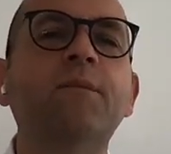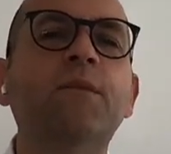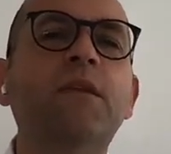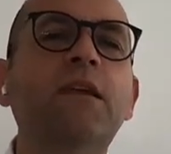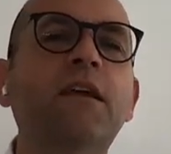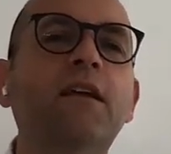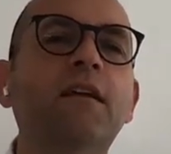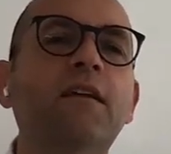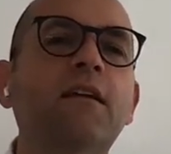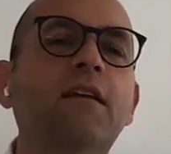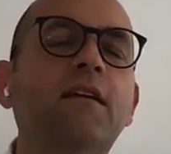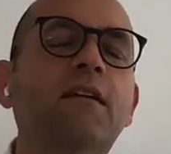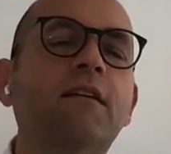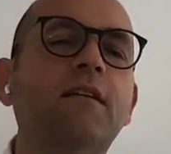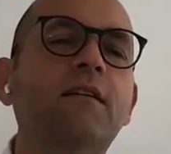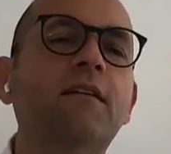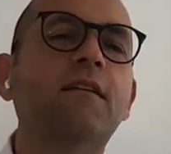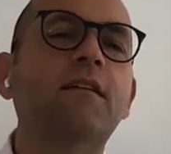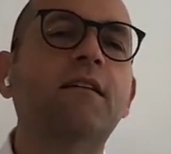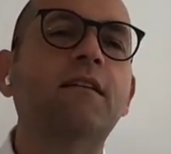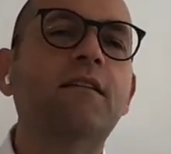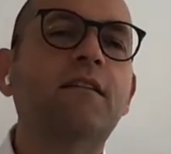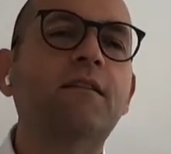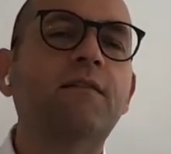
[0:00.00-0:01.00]
the uh,
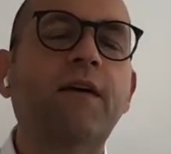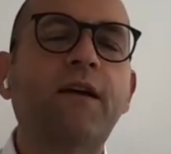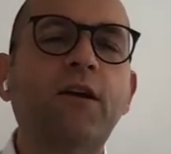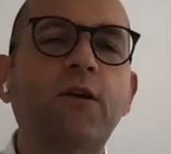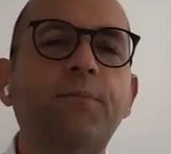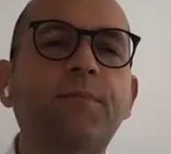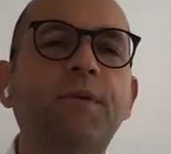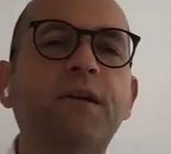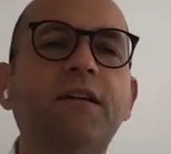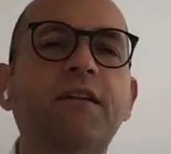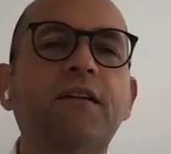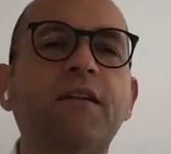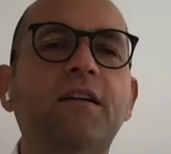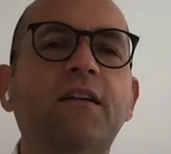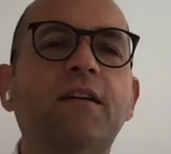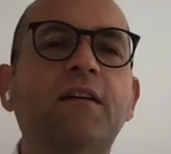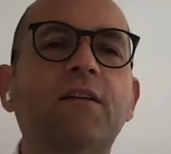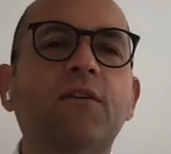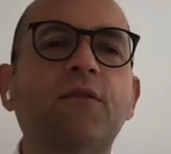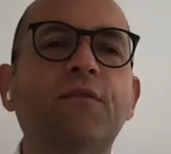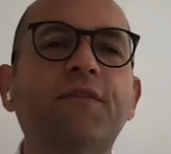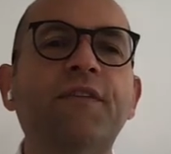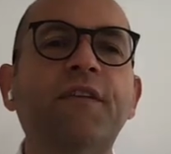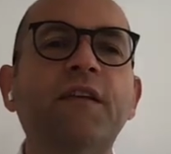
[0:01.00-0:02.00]
the development
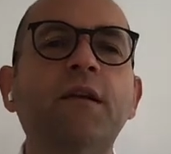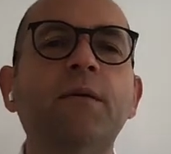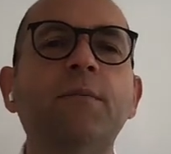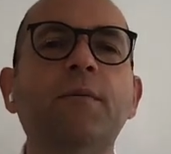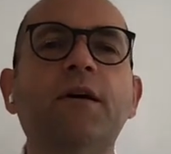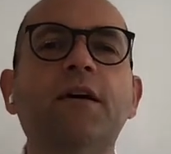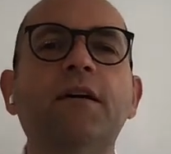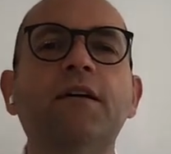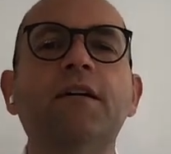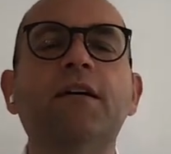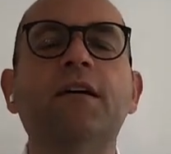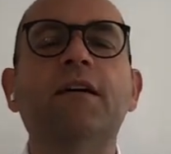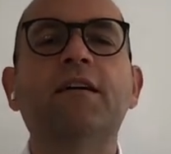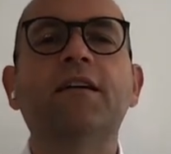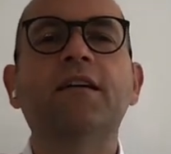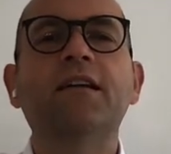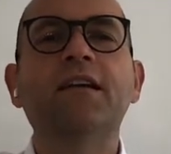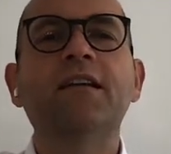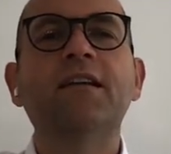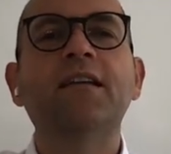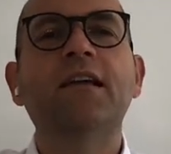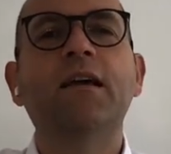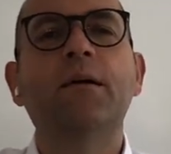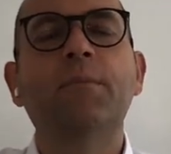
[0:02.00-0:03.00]
uh, of cinema uh,
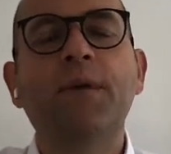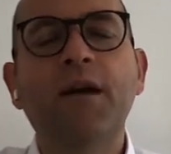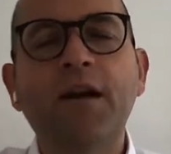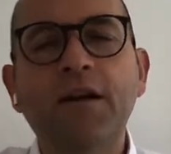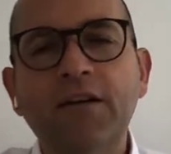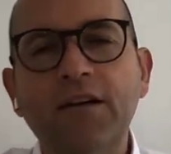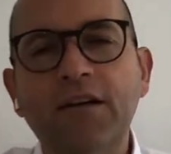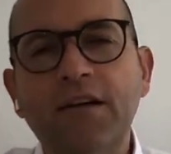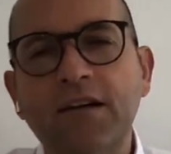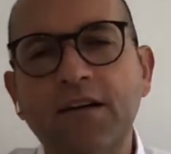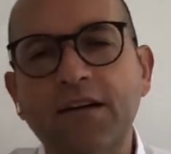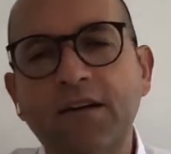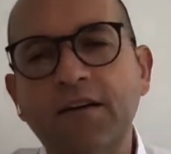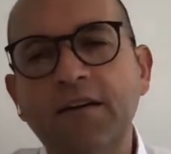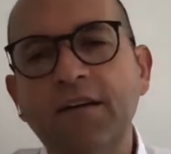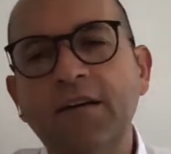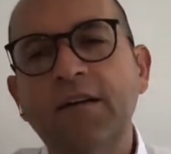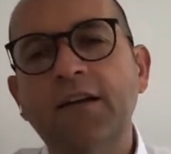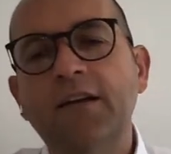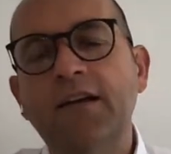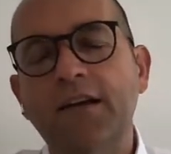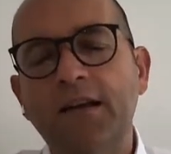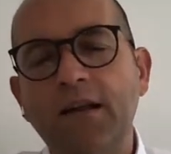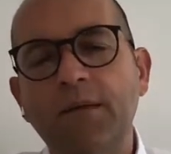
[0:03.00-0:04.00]
in the America
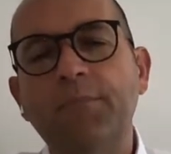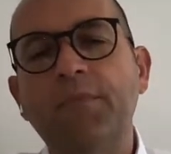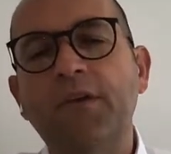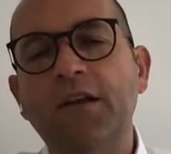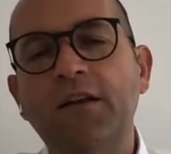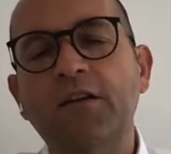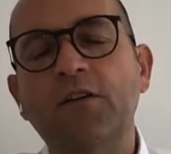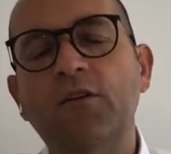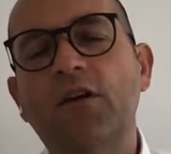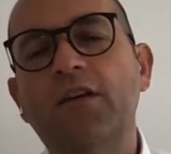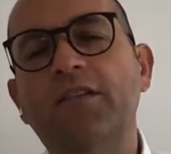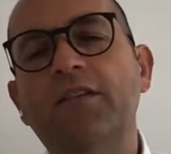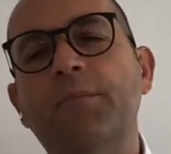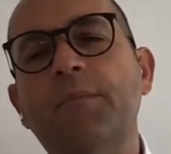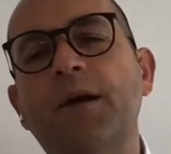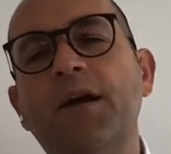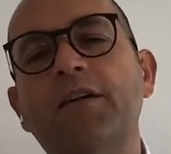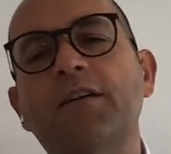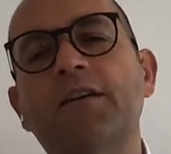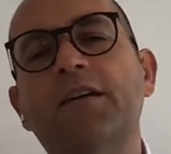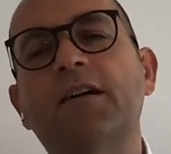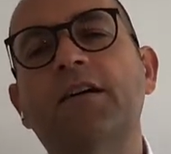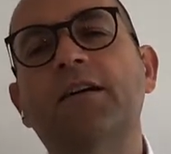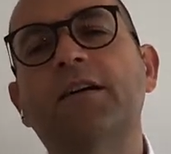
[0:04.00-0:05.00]
in, um, in the US
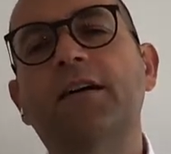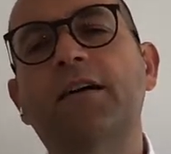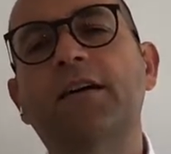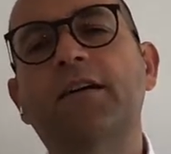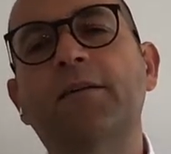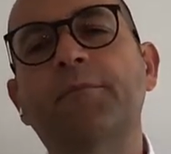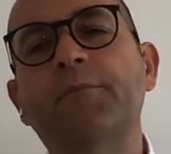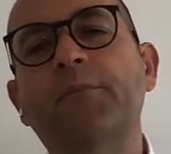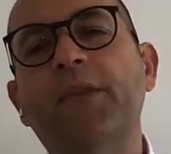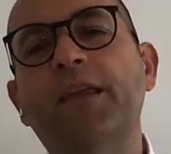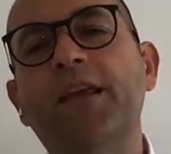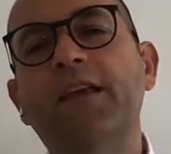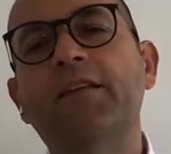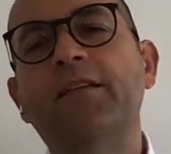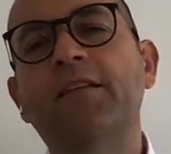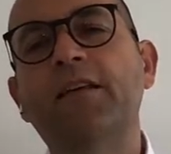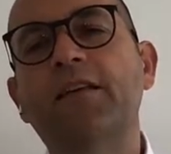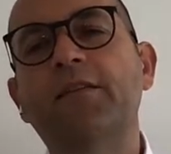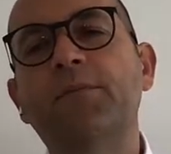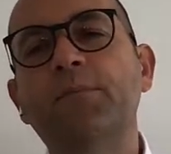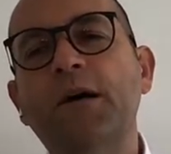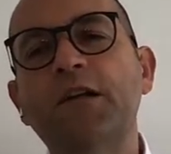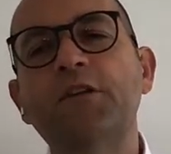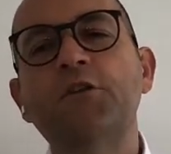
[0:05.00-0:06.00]
America um, is,
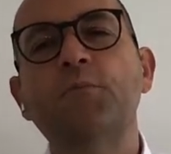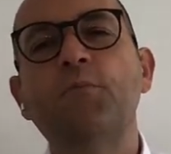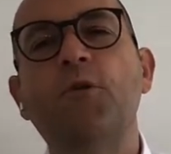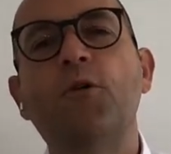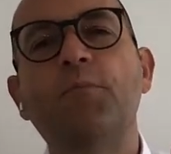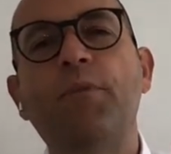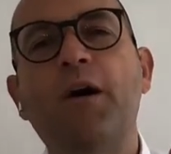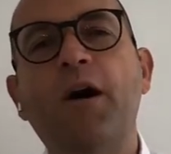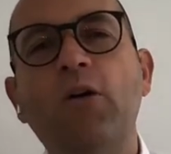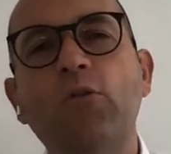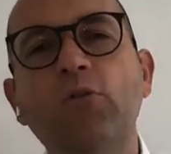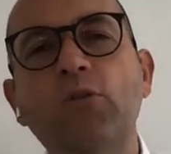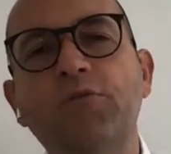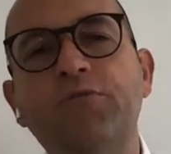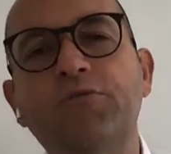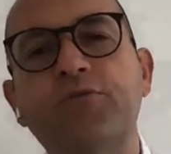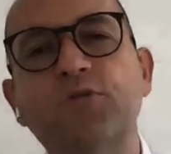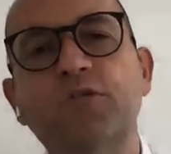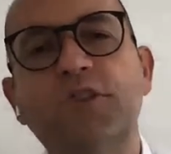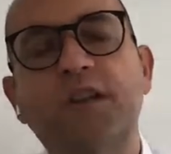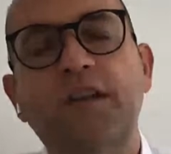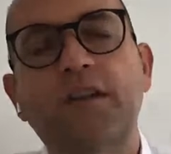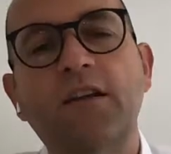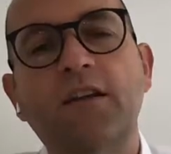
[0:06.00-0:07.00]
is much more
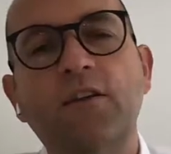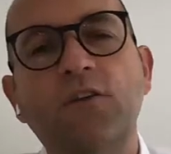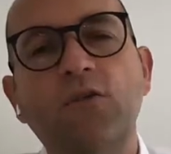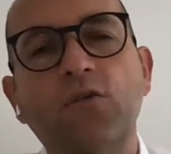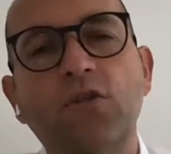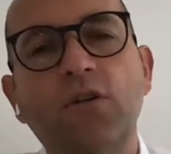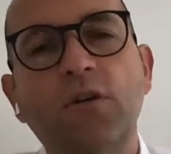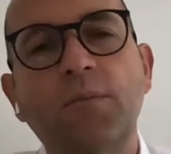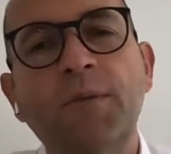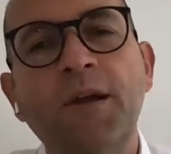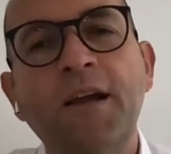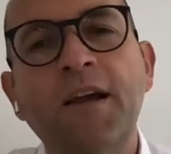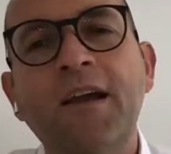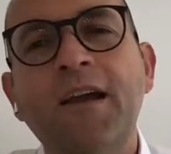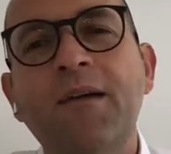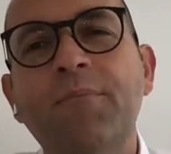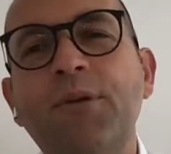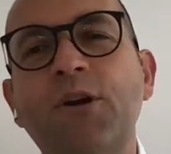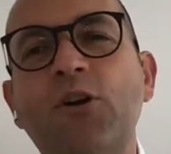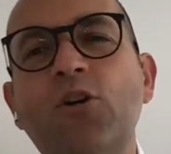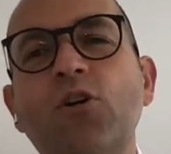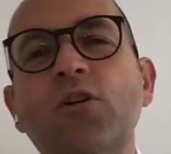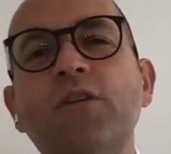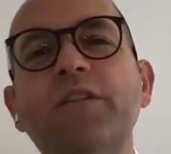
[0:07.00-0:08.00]
powerful than in Europe
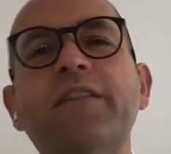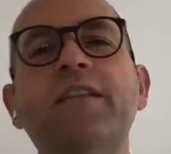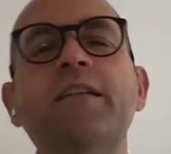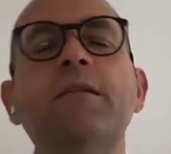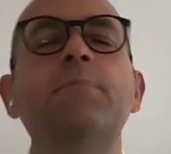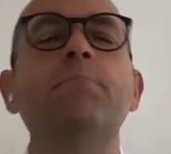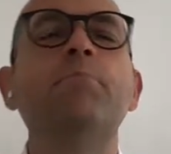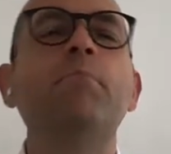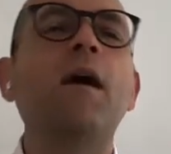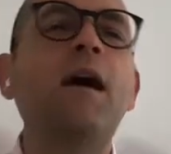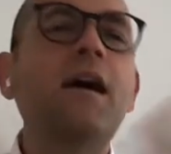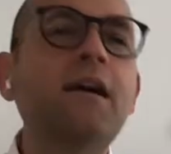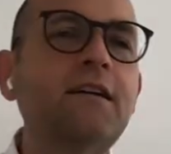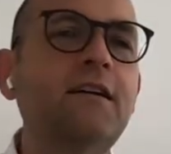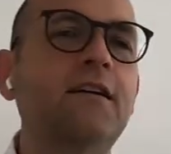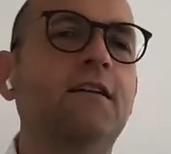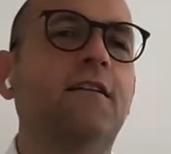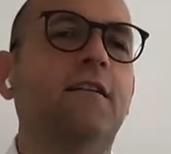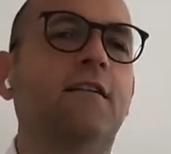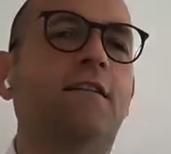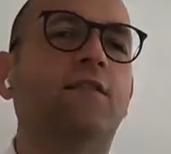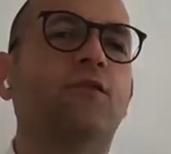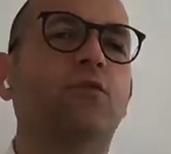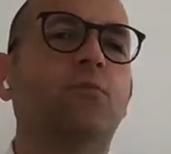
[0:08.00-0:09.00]
because the
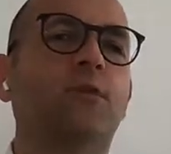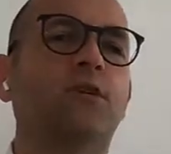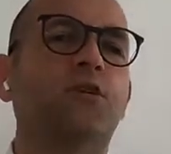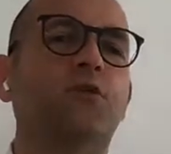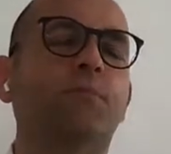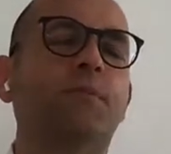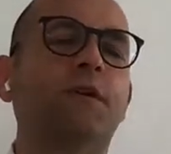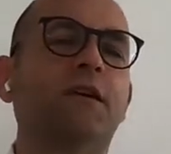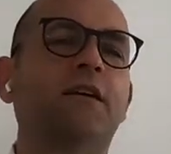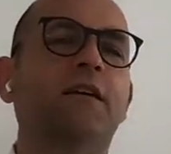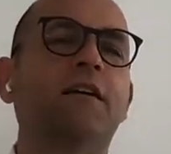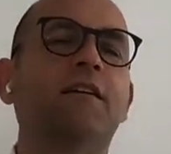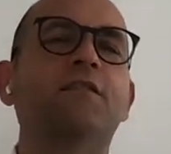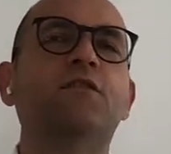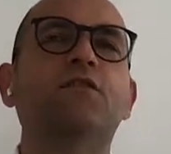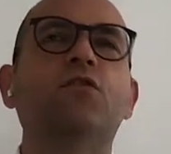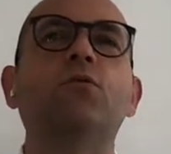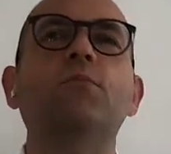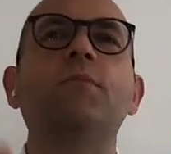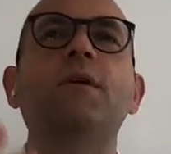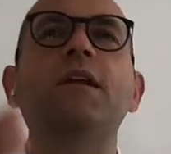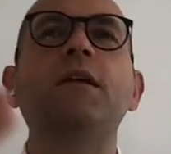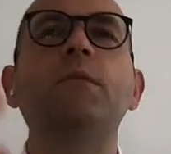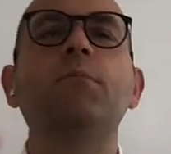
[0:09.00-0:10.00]
market is so much bigger. There's
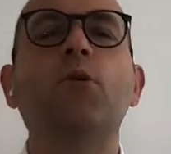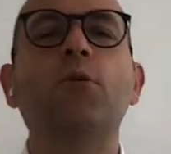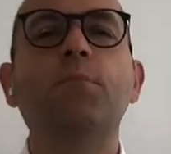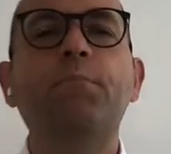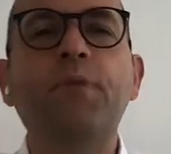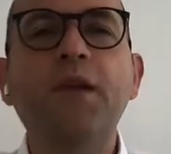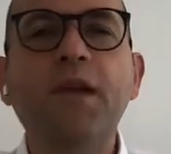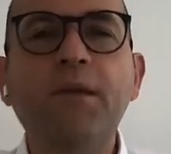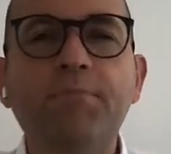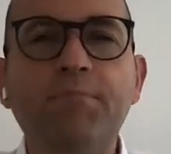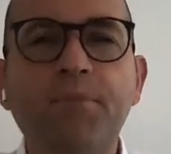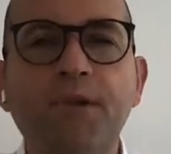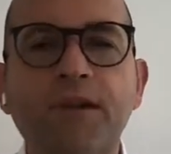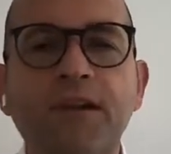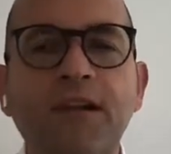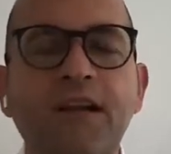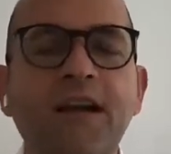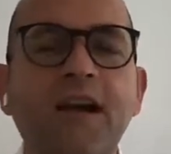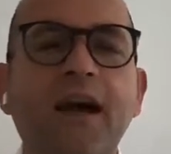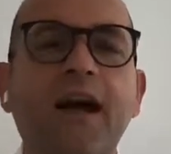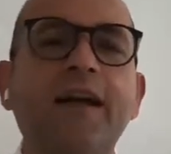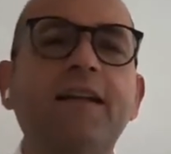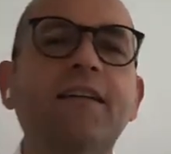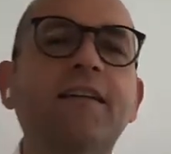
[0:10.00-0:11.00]
so many more people.
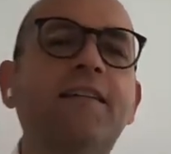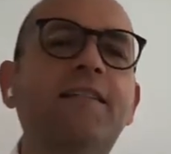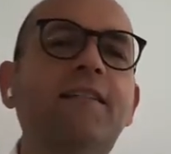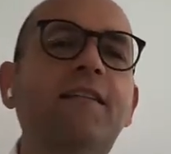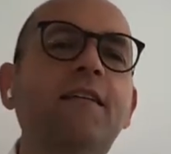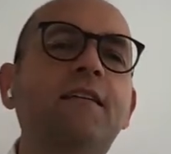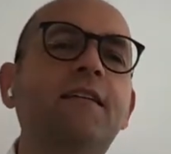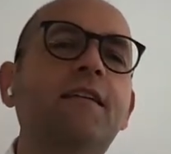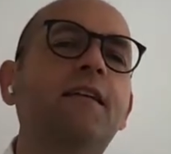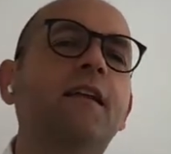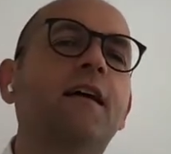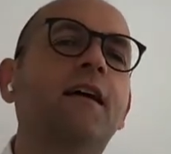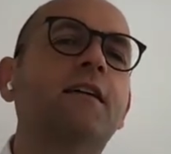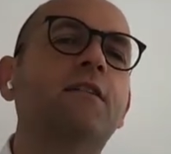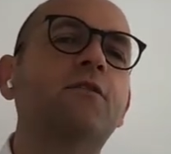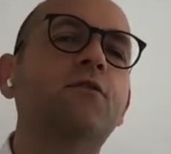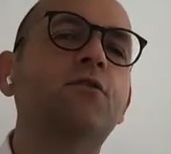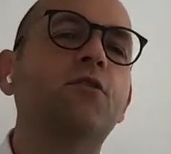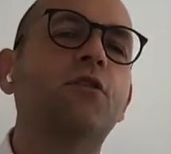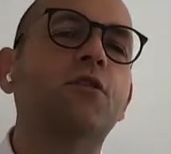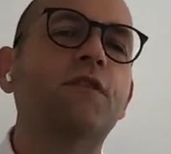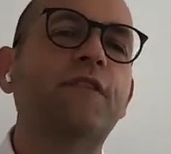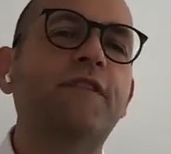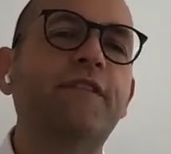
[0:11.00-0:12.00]
And a city like New
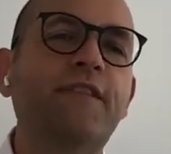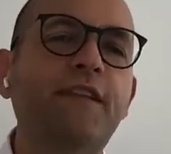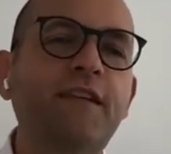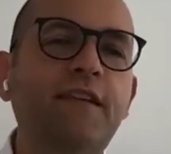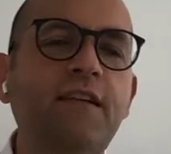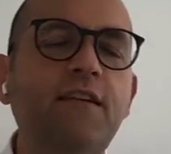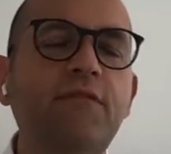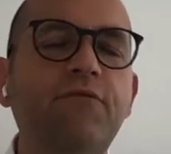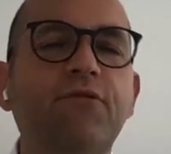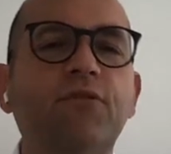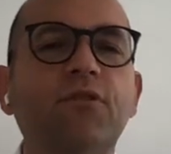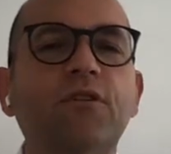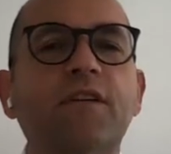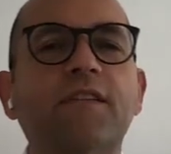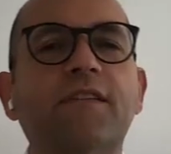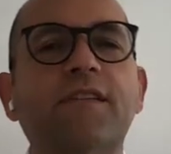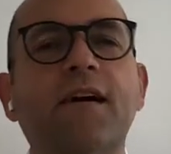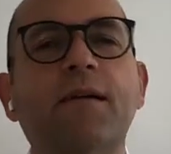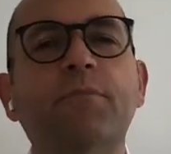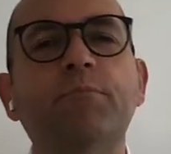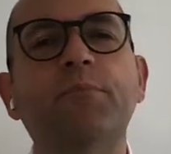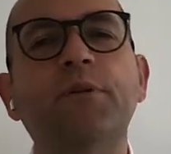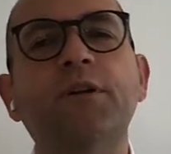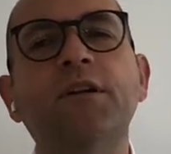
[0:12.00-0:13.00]
York City, for
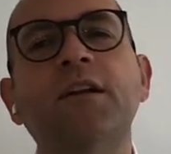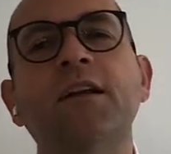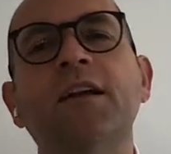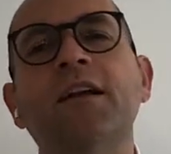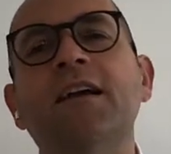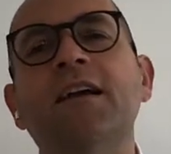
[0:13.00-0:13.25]
example,